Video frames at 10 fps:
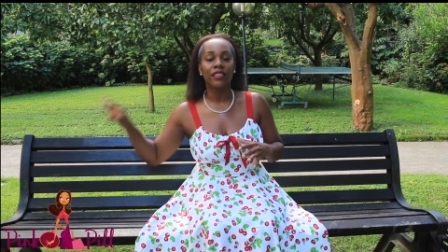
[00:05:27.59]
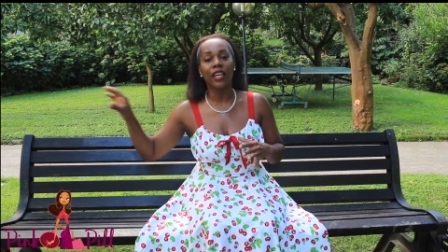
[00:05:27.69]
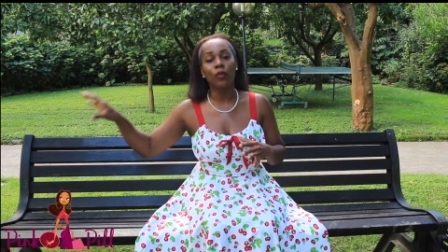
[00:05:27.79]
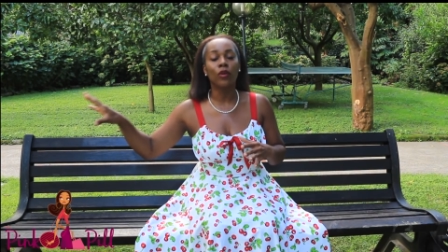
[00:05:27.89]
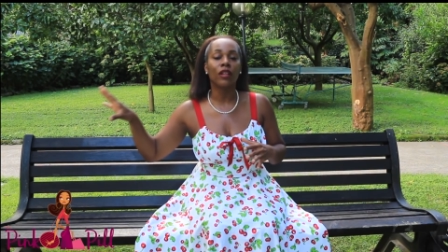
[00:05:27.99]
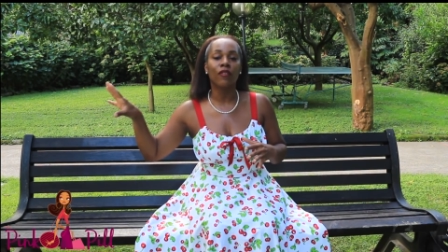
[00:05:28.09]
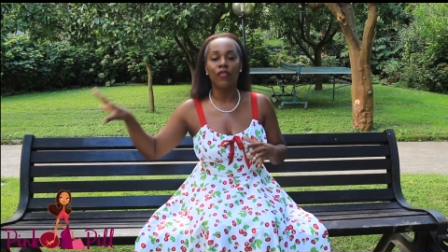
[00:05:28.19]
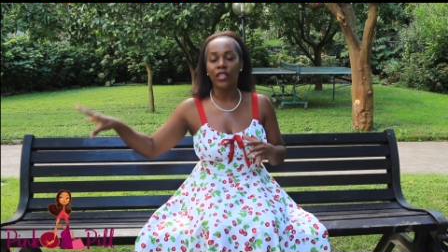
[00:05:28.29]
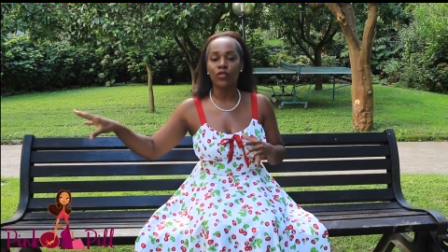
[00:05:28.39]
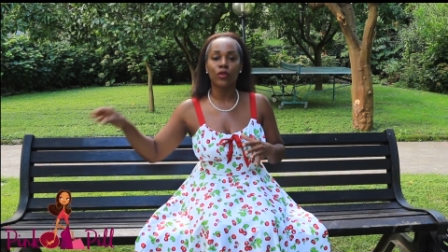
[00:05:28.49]
they will
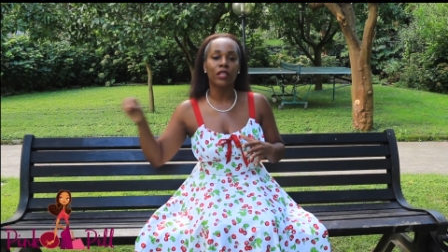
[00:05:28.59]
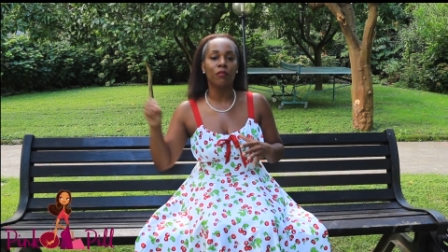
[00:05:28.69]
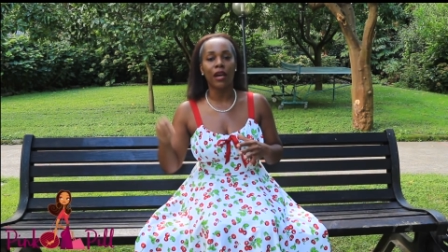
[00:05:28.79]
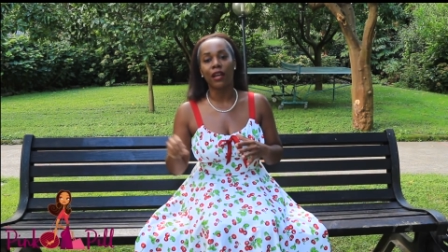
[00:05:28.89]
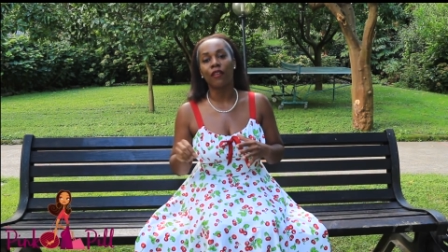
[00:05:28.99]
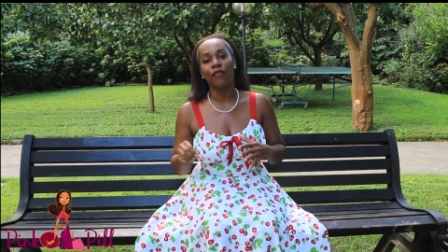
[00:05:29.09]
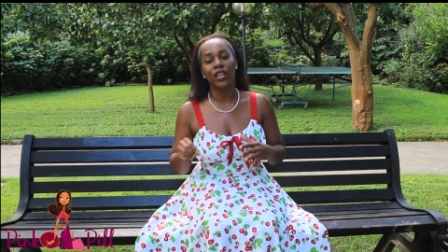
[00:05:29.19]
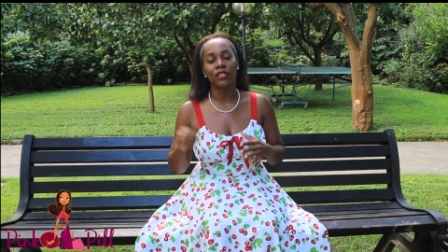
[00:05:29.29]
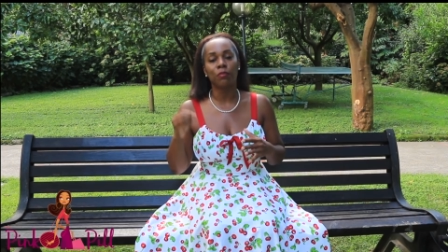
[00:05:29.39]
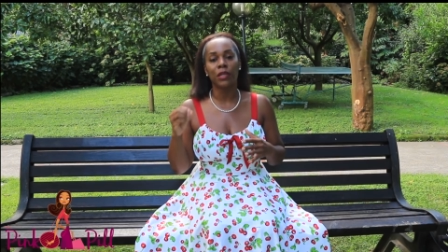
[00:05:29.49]
eventually
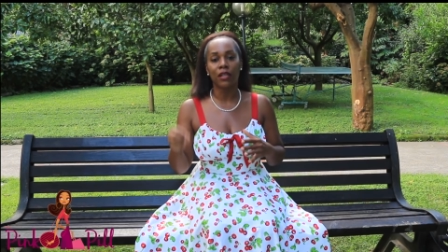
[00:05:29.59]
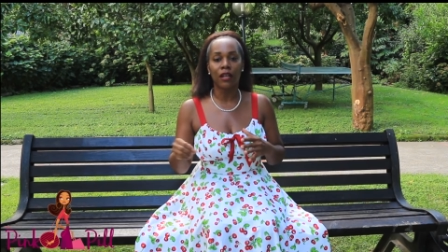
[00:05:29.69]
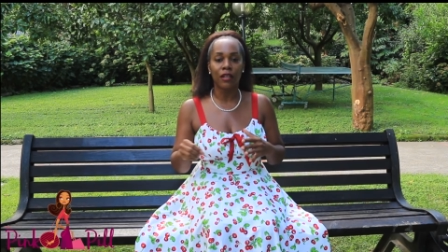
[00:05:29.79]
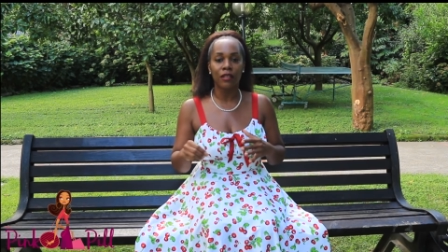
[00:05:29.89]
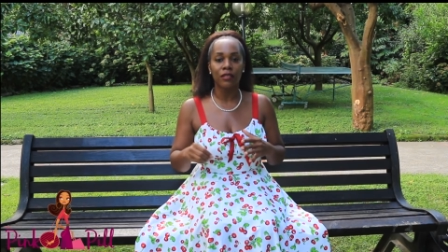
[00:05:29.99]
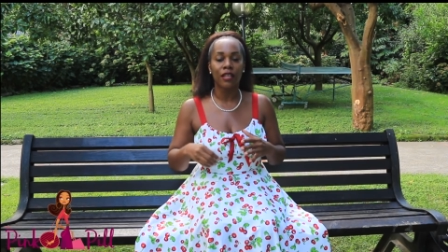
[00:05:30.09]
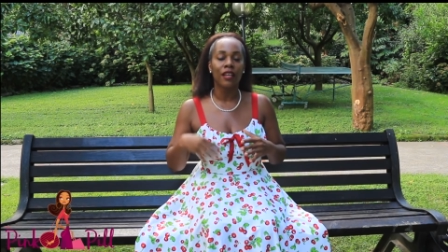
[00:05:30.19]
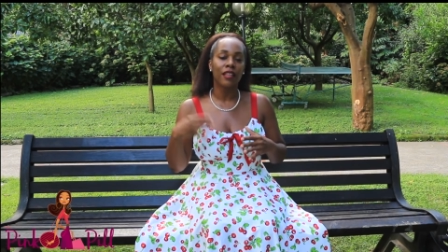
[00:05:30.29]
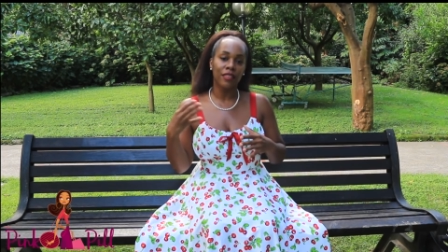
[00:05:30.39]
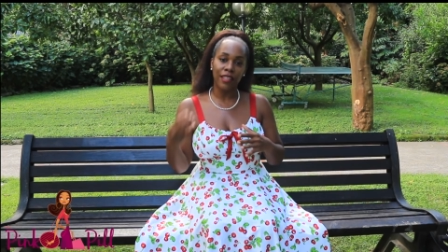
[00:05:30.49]
manifest, because
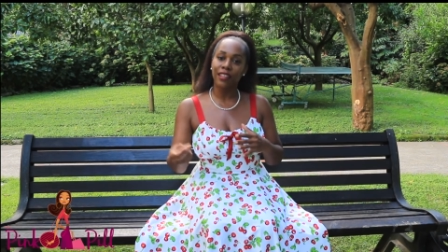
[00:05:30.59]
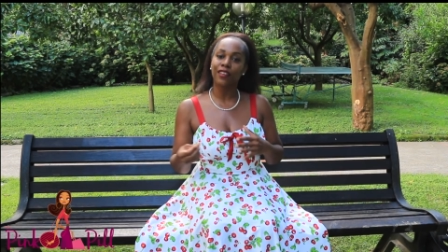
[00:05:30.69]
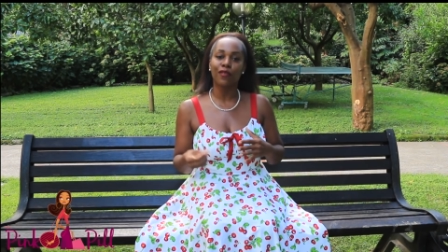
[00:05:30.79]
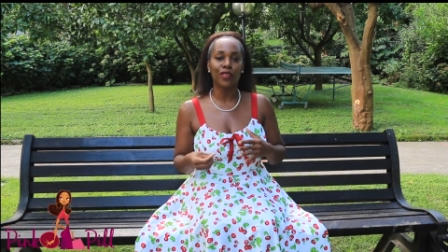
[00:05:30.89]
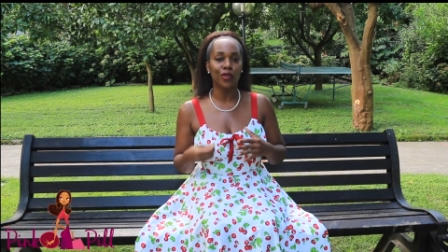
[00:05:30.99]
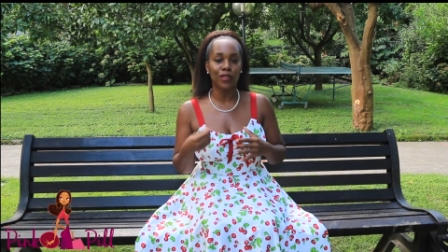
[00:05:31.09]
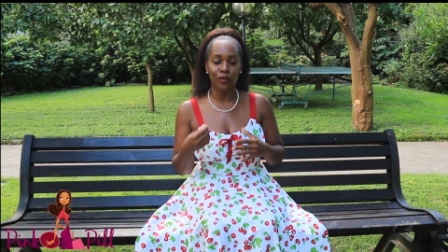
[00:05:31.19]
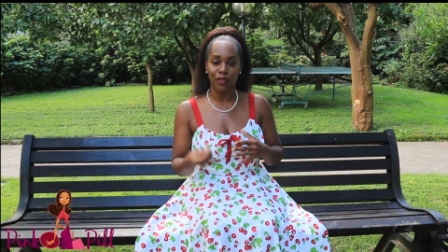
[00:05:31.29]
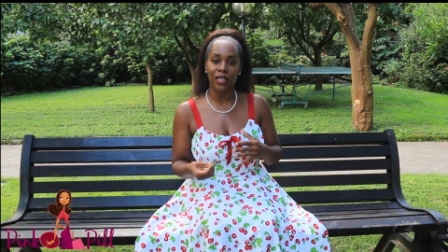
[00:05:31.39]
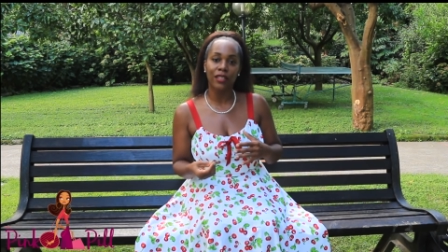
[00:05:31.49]
think of those
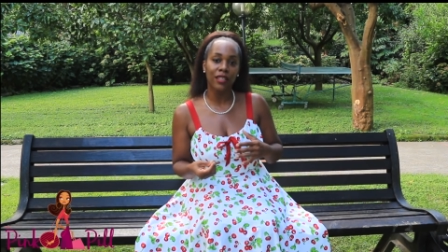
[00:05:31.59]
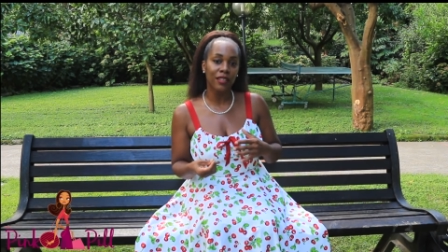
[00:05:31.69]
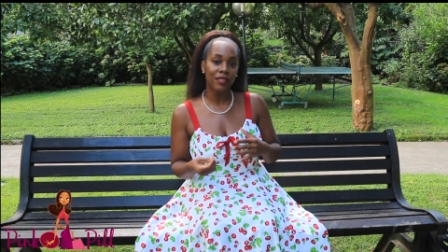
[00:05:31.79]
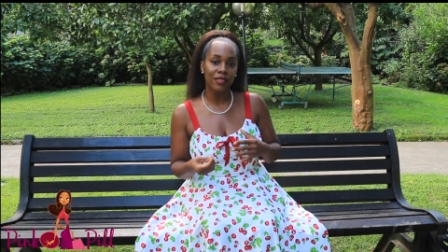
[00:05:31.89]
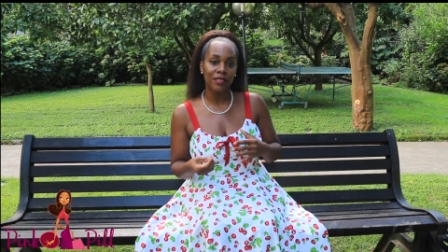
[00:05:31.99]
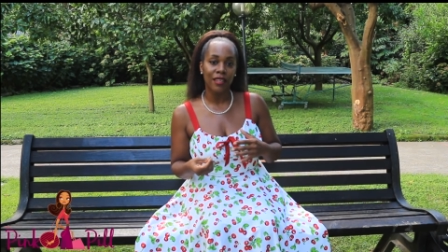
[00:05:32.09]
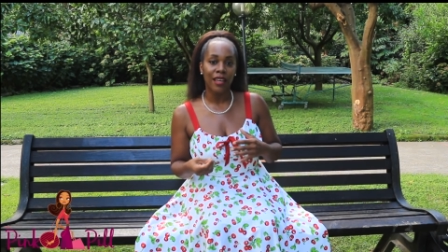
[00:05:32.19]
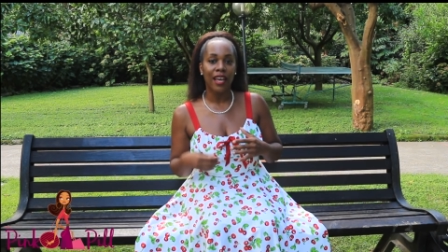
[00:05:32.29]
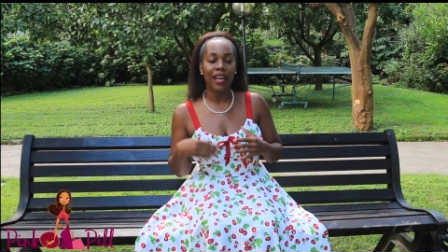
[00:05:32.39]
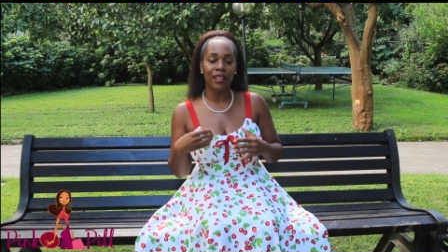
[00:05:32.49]
feelings
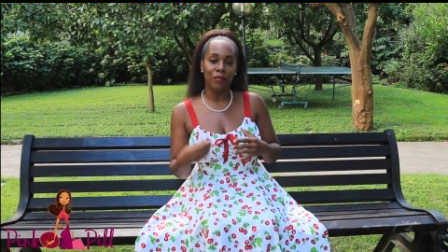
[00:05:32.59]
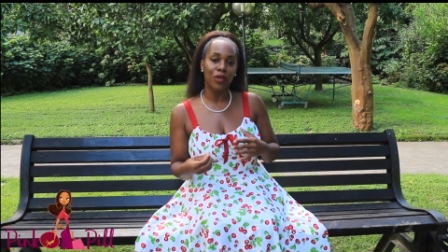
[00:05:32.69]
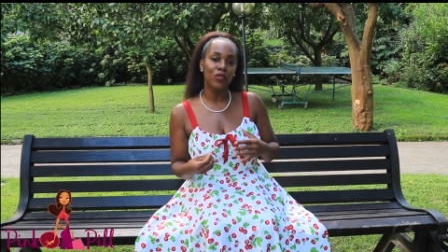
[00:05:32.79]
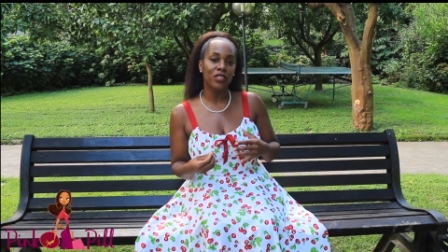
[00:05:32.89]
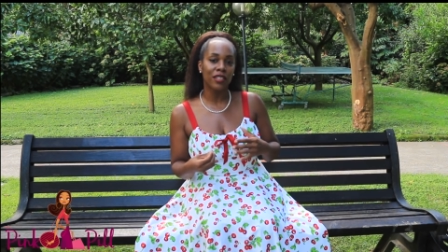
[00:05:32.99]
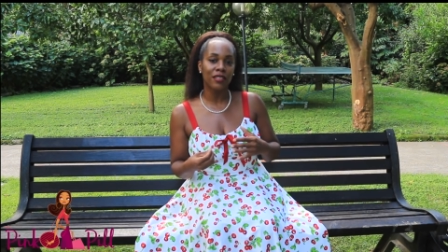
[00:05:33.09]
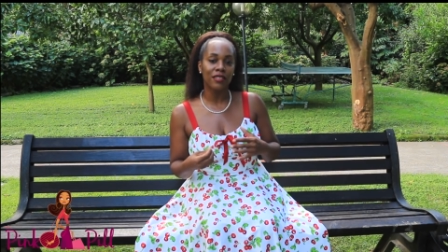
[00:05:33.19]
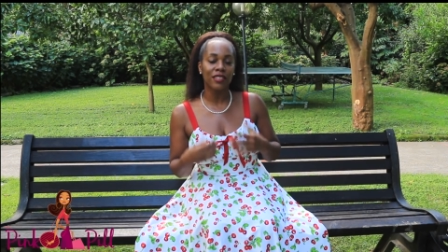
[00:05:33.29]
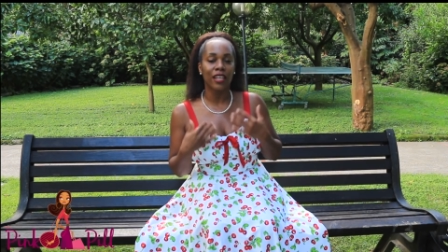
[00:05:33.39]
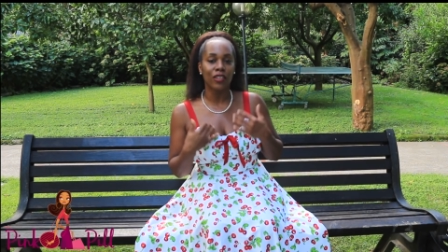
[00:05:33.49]
and
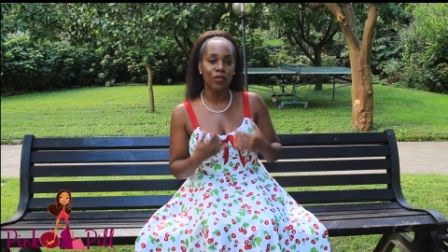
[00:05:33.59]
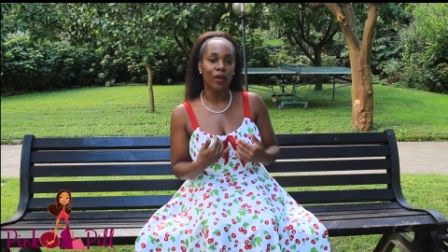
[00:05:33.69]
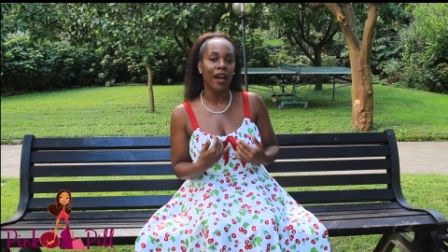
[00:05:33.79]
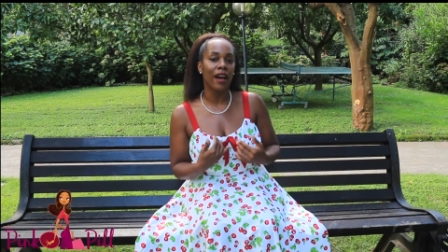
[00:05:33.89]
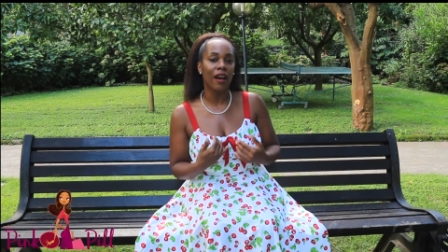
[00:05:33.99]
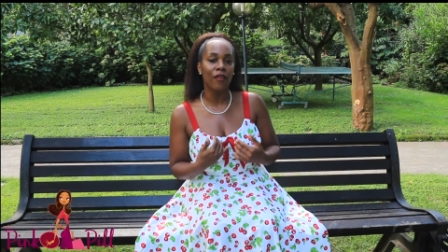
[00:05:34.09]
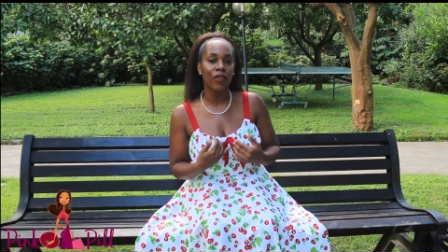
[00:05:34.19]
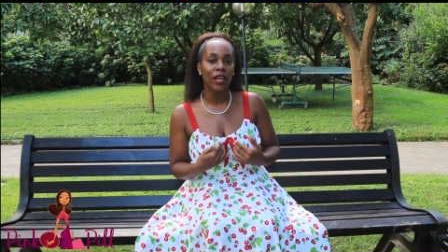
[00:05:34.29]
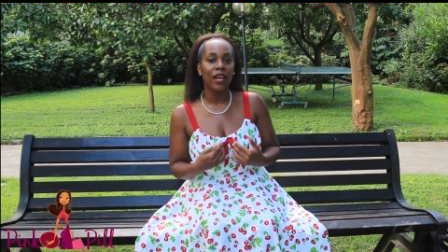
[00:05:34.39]
emotions that you have